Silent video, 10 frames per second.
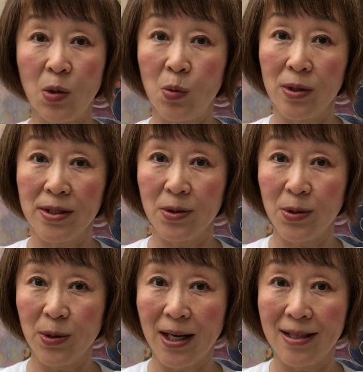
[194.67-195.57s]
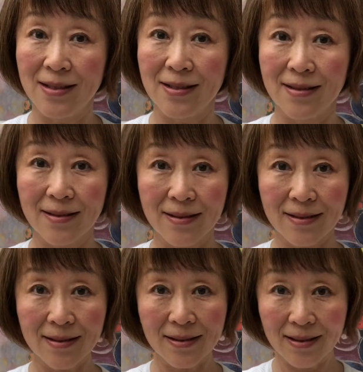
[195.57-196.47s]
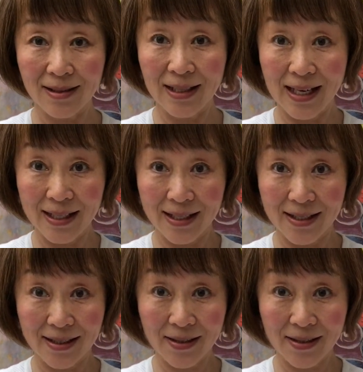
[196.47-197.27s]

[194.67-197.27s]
with your two hands, like this.